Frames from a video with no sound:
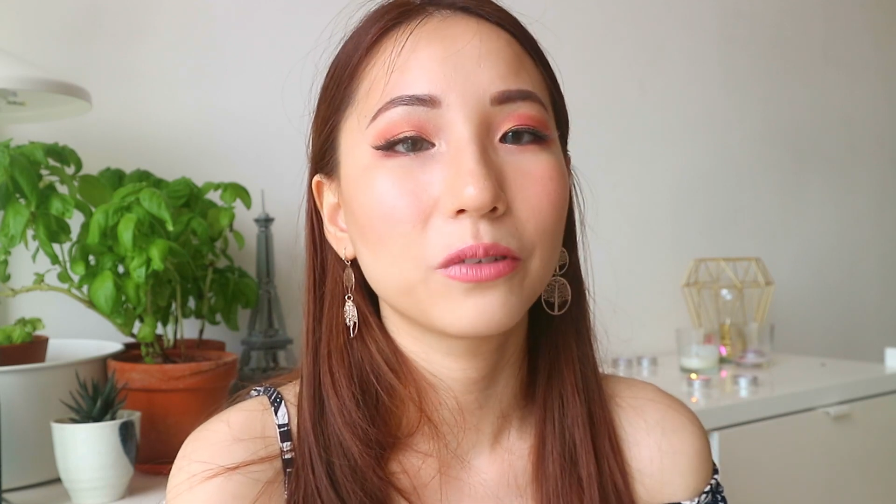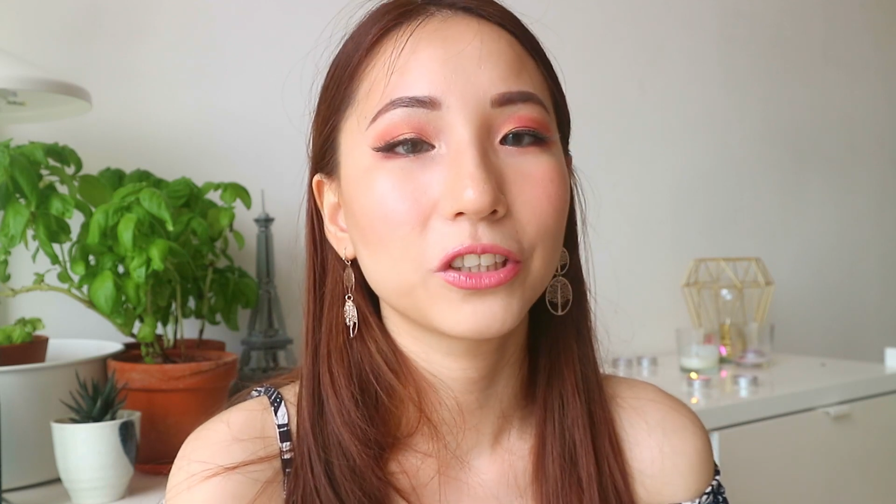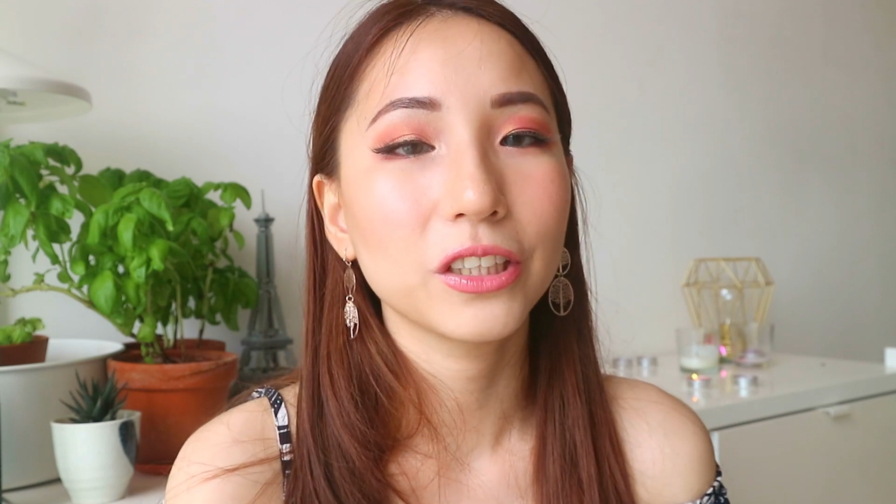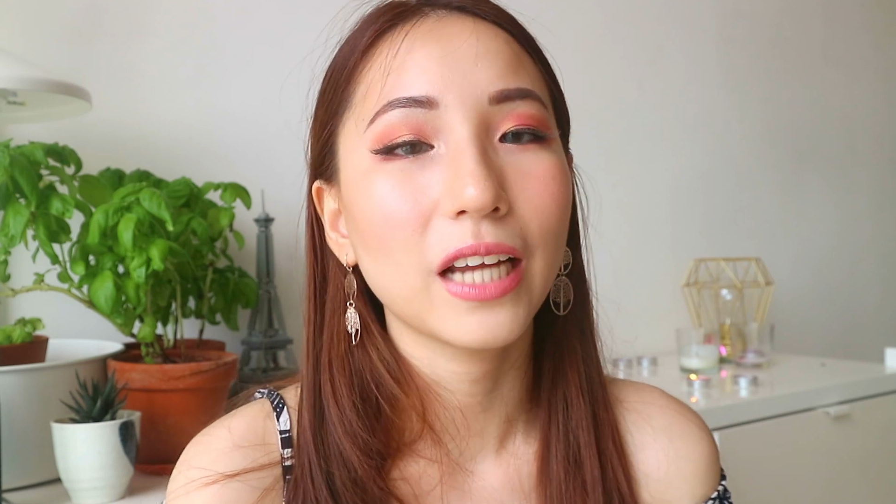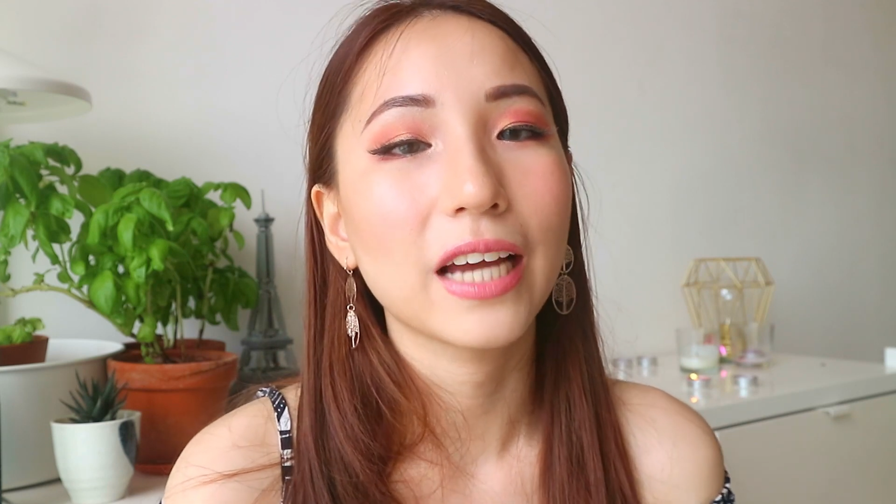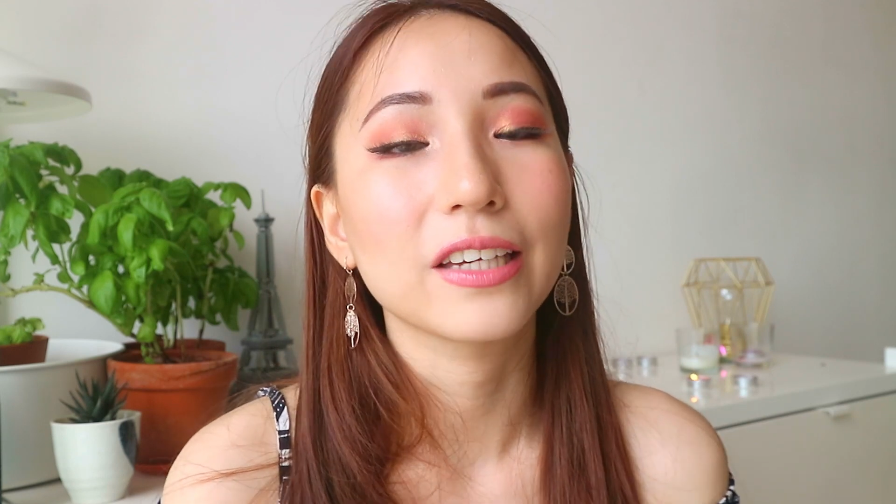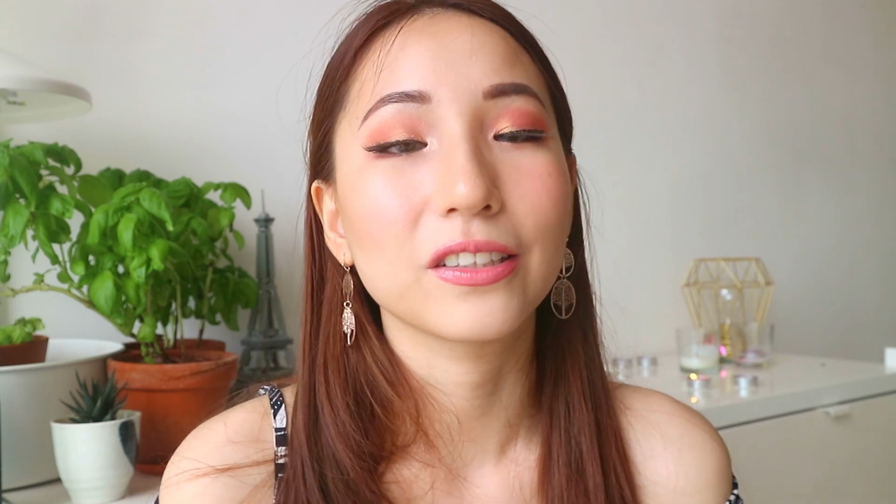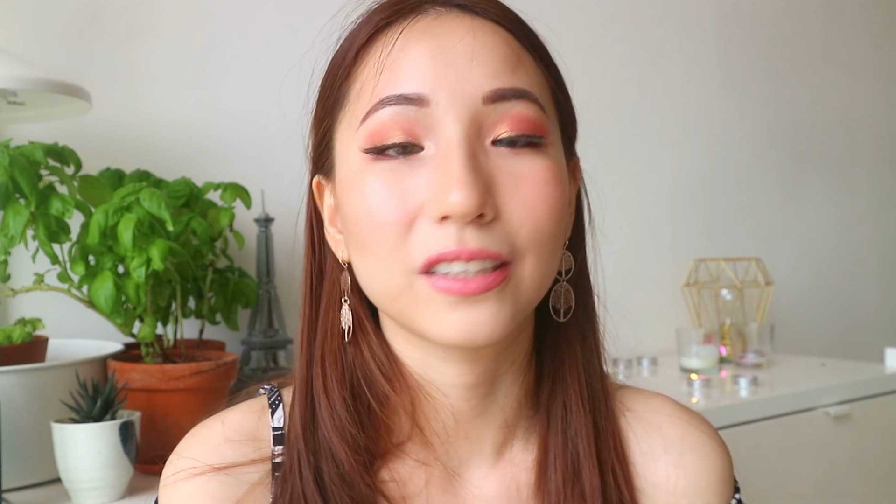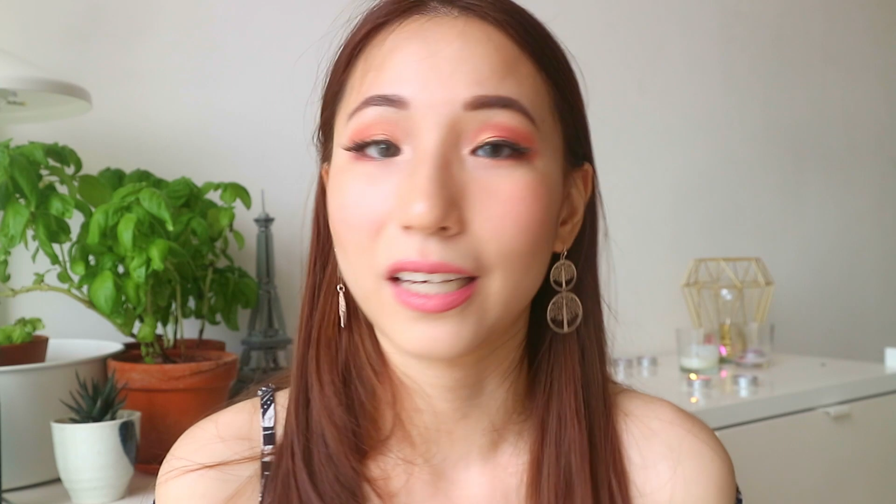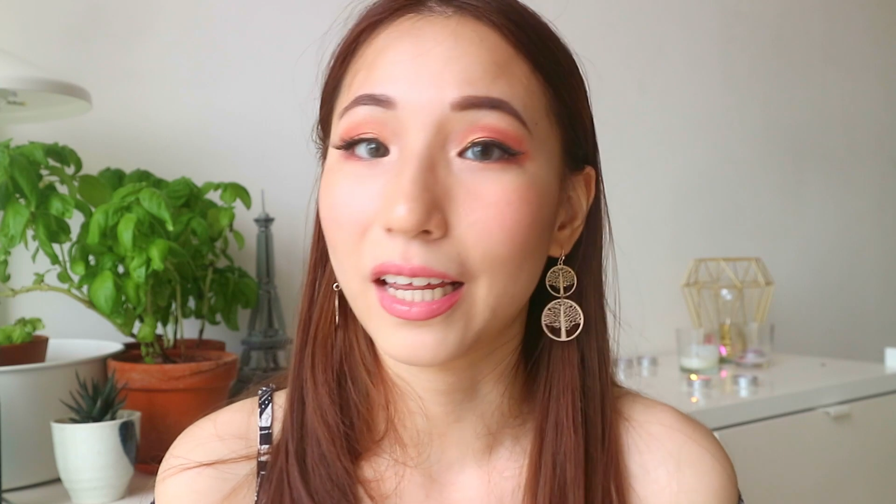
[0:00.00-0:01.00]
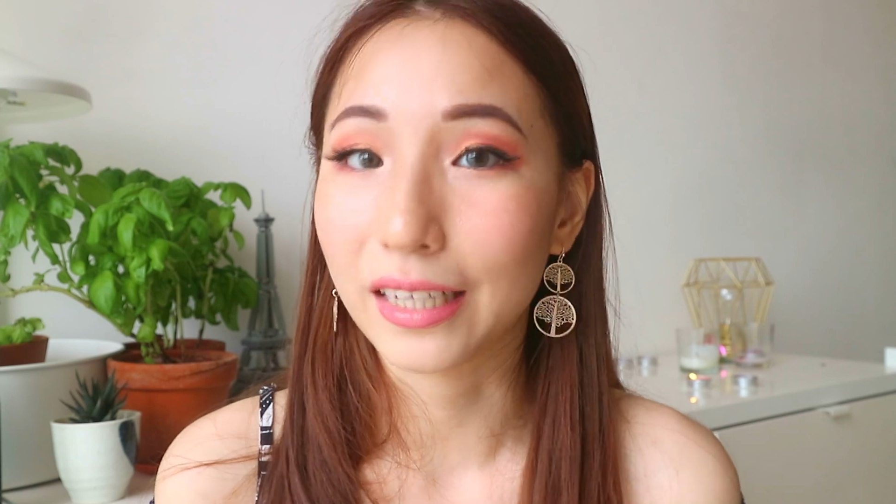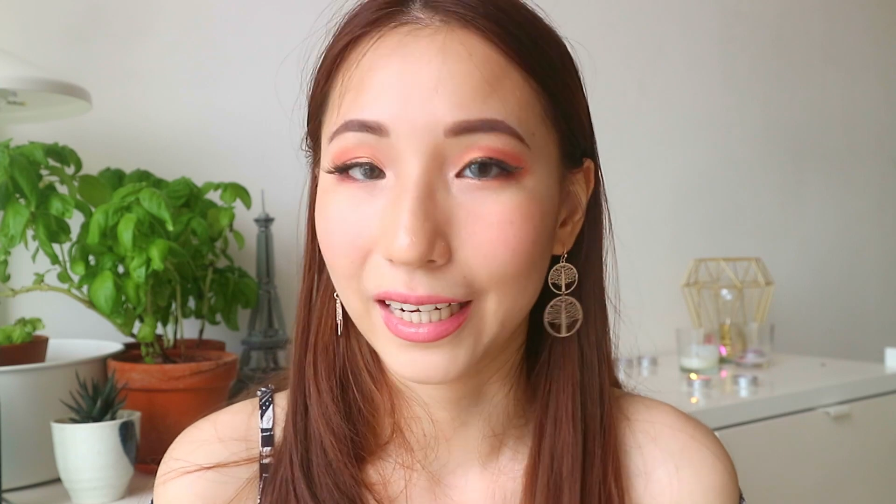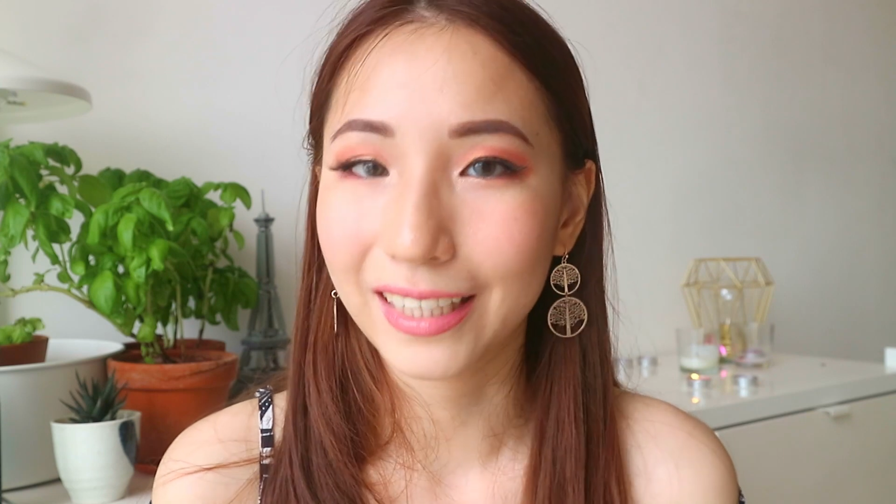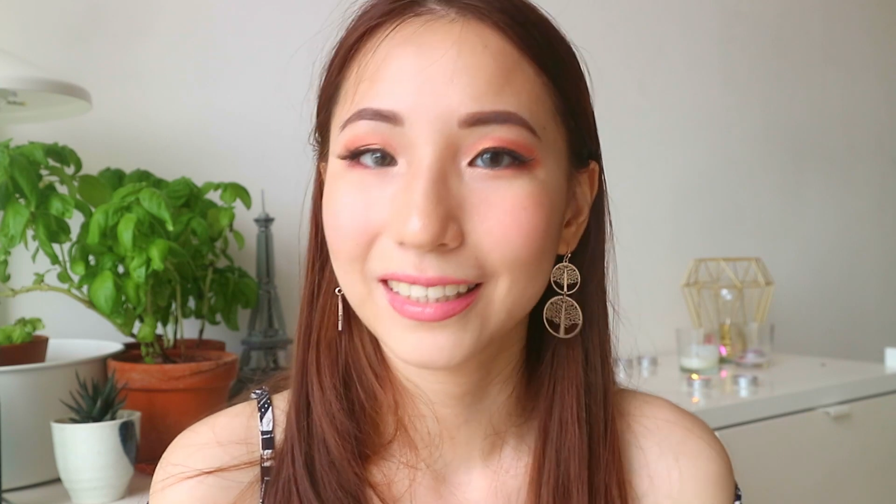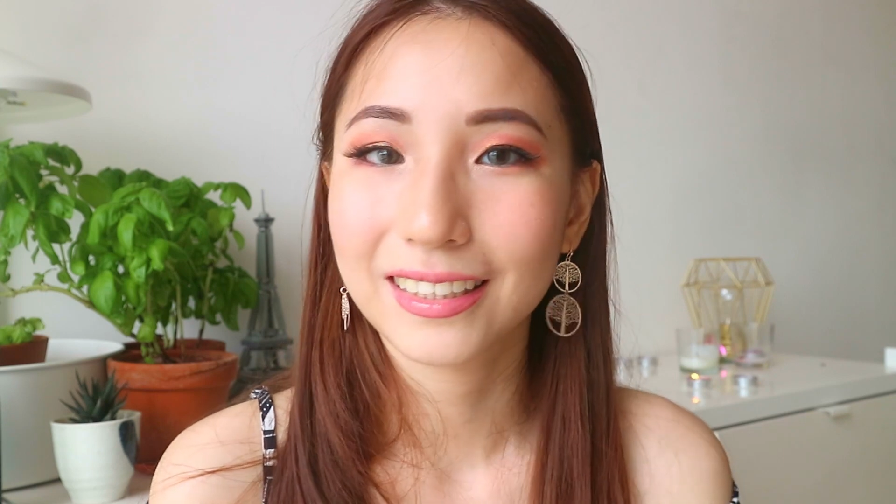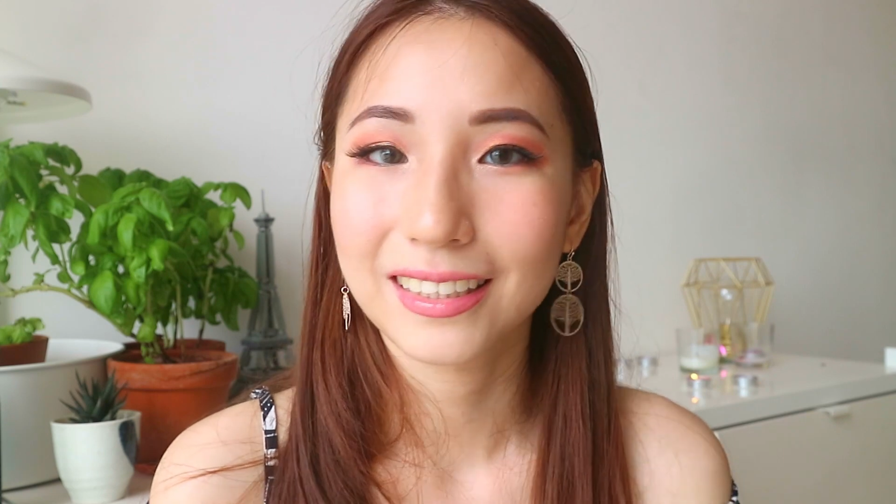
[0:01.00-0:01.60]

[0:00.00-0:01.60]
version, I use it at night.